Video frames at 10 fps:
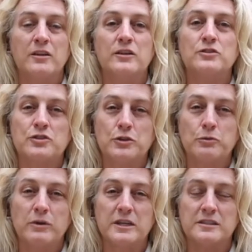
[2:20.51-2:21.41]
The
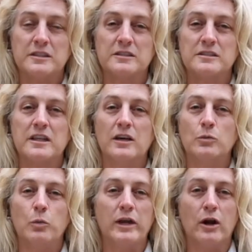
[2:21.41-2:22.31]
two reasons
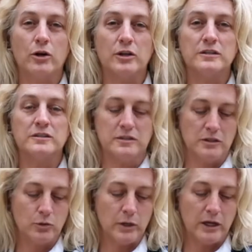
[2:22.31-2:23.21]
that we are
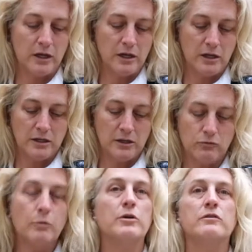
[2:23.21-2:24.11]
considering
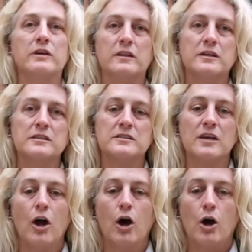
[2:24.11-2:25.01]
removing this
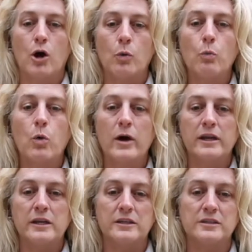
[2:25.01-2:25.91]
are,
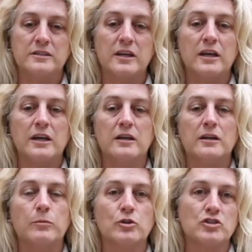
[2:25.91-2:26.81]
one is in
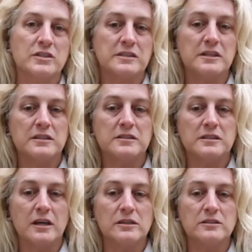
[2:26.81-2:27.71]
an emergency
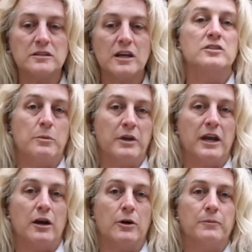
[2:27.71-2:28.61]
ascent, dumping
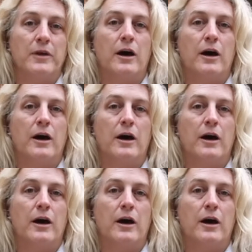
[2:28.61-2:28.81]
air,